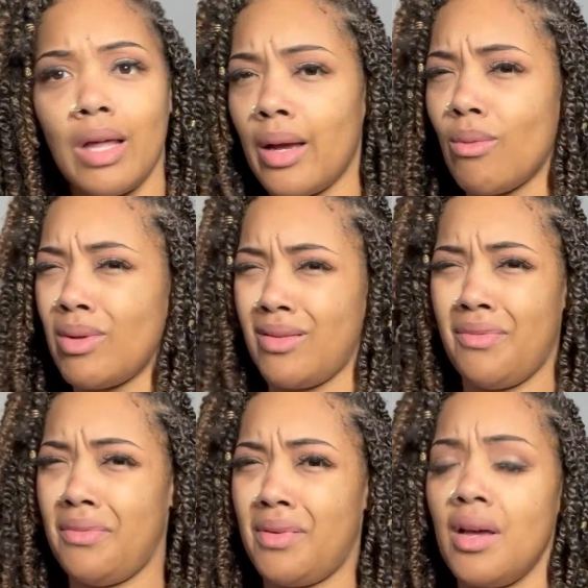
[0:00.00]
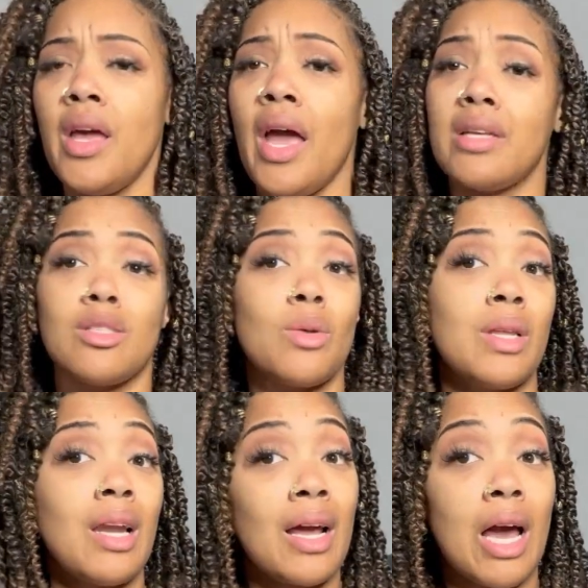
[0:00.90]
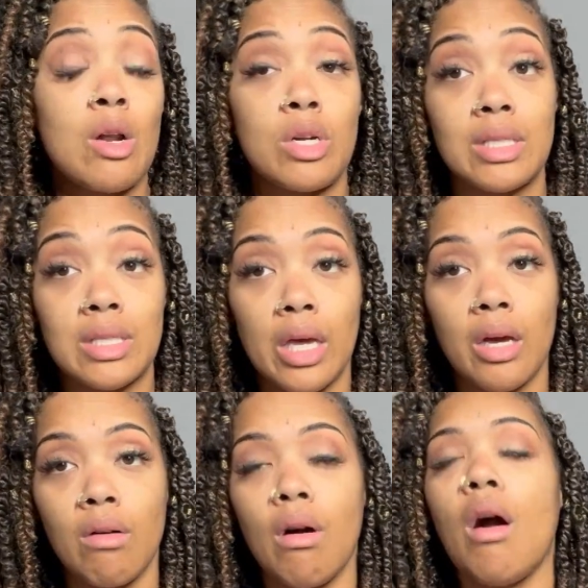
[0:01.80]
like what the and so then i got on a scale